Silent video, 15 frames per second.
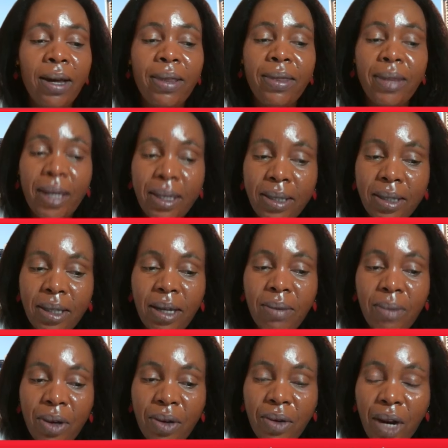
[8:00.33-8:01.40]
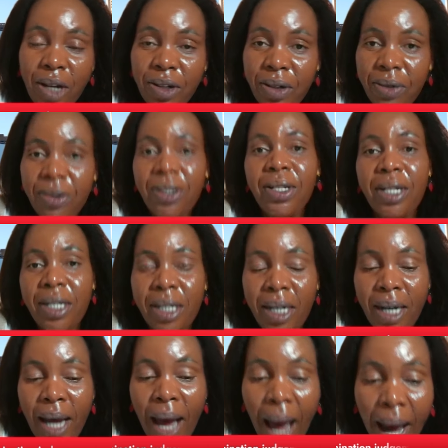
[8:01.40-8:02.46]
this Immigration
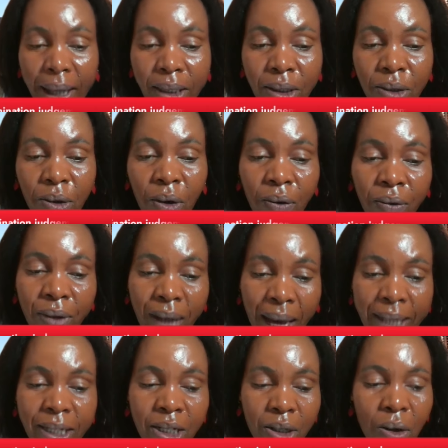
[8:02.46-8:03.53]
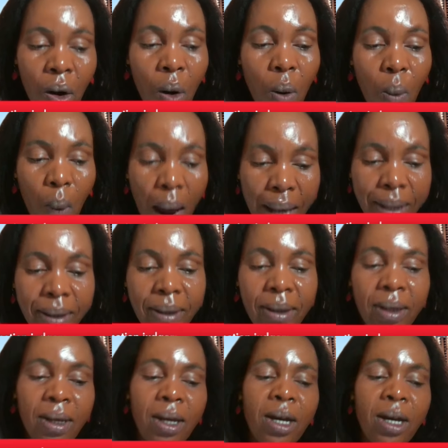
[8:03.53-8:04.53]
Restriction Act of 1901.